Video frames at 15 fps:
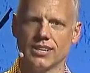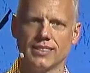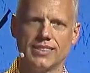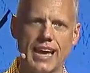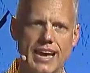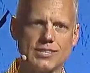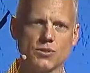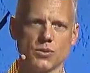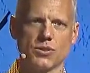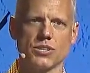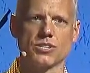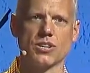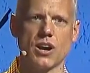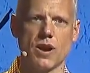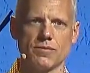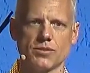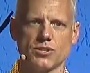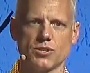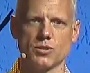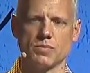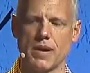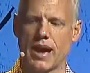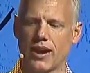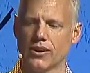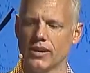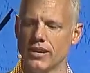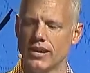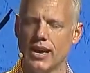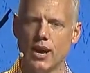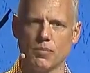That's what this conference is about
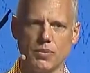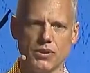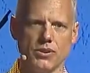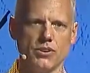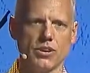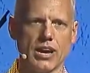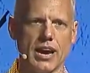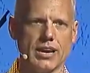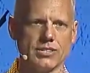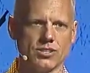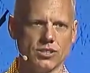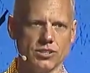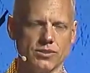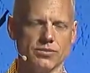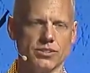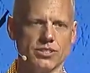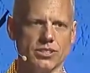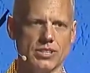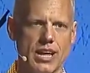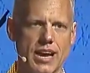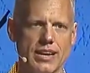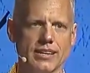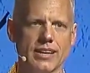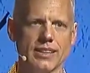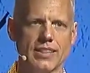helping you guys deliver delight.